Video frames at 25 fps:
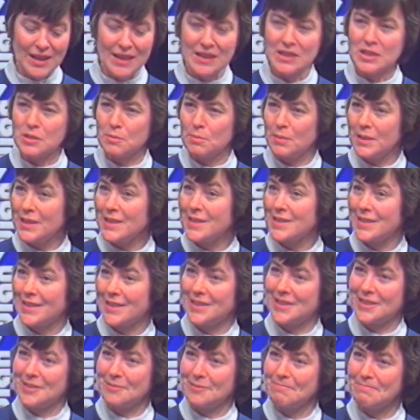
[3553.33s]

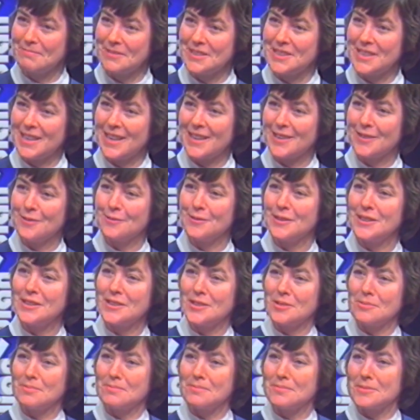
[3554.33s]
explicit set of
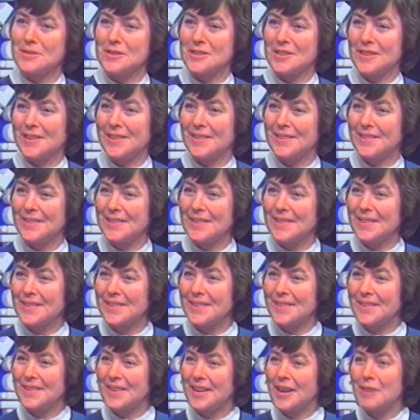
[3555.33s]
isms, I
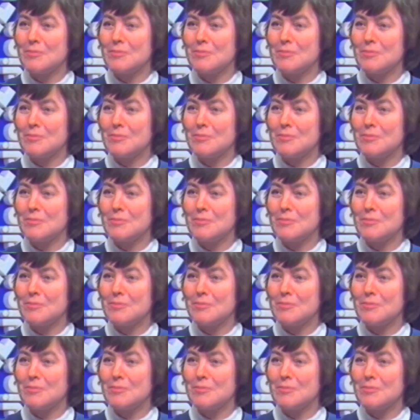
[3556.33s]
think.